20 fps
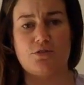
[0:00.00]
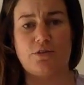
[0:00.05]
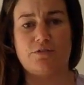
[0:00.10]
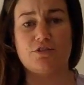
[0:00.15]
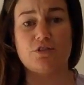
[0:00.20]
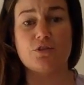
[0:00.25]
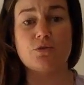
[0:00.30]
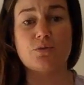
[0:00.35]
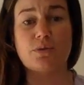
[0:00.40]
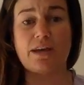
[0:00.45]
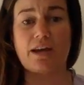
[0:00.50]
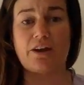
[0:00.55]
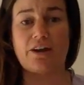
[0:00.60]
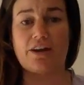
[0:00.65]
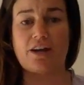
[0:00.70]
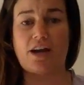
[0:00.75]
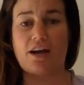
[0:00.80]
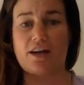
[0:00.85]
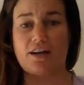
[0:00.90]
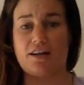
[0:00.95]
You have
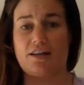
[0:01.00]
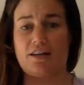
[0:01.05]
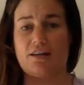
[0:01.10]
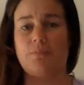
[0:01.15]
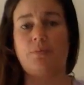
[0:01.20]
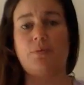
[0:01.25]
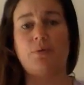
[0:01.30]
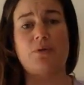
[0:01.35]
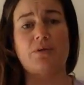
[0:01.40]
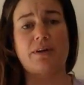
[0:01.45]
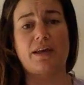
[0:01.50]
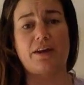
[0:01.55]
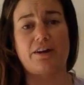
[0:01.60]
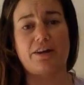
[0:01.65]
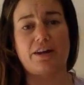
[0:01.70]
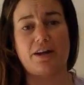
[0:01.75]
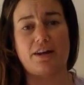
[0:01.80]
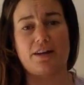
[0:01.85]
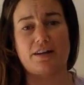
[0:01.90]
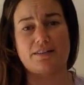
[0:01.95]
eukaryotic and
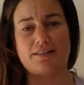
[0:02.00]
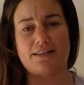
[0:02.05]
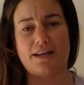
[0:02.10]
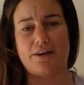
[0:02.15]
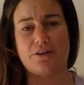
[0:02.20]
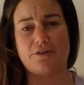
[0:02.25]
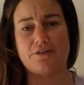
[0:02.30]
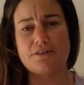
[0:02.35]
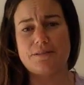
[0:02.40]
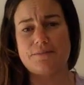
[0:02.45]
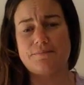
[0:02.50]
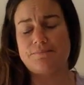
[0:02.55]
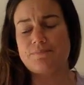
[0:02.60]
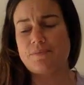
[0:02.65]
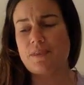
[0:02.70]
prokaryotic cells,